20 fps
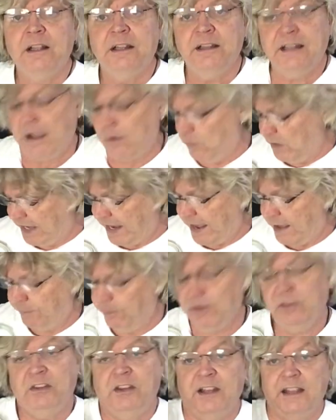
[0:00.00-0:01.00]
Now what
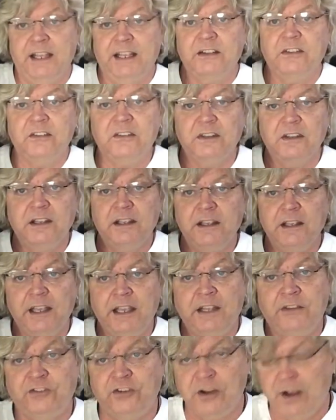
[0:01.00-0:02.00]
happens to this?
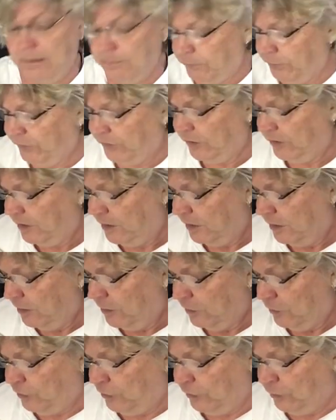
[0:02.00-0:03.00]
It jumps
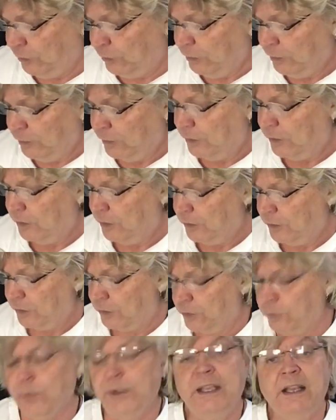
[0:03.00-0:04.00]
to
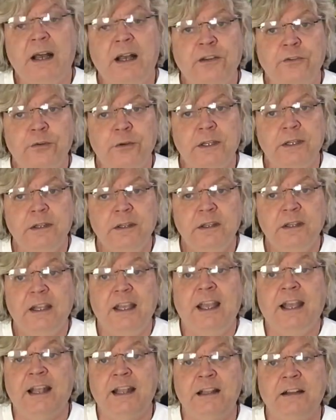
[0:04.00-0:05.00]
$300
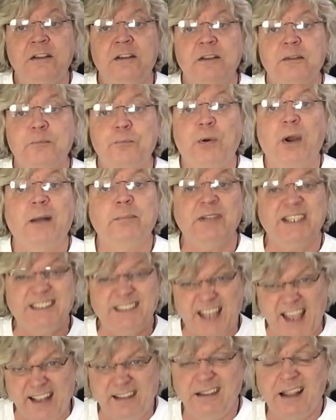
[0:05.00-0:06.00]
and probably
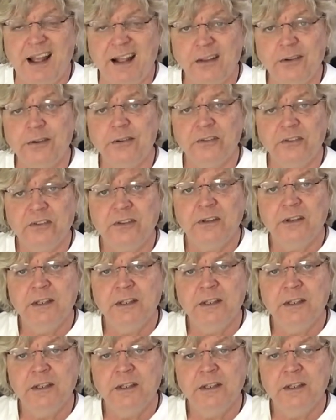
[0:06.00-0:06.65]
$10,